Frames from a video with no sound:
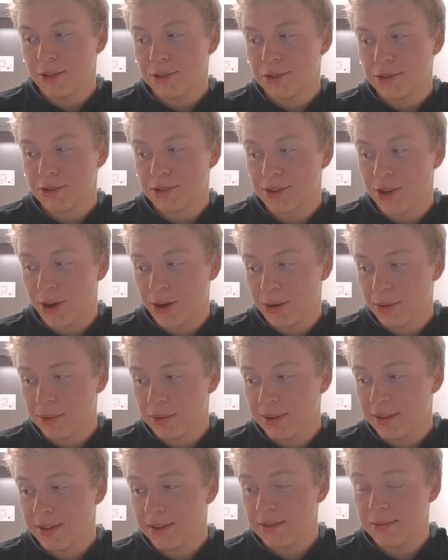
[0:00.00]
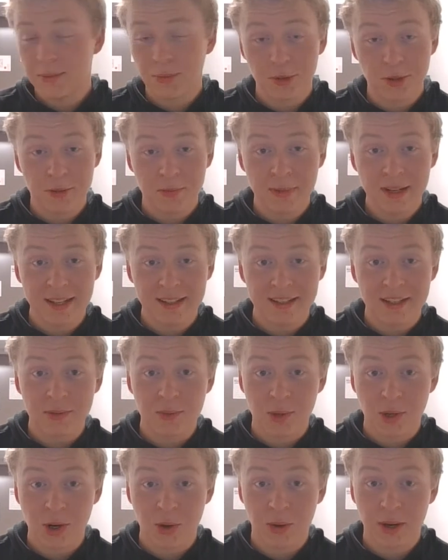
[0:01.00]
So, which means is
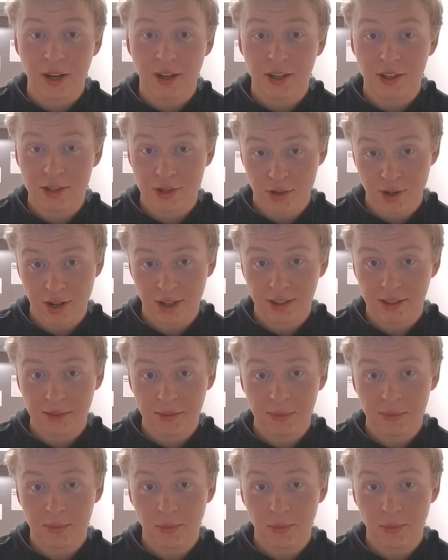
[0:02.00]
we're going strong.